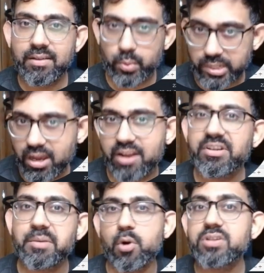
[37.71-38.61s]
with
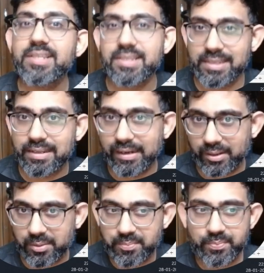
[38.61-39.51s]
100 boxes in
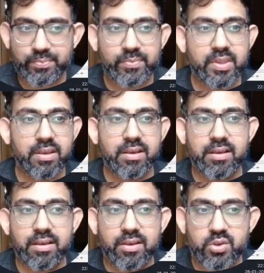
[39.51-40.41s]
it.
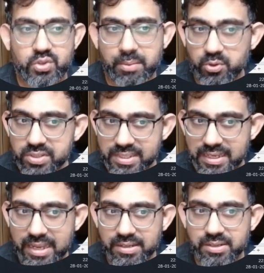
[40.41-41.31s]
So I'm going to
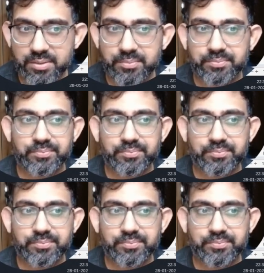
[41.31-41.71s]
select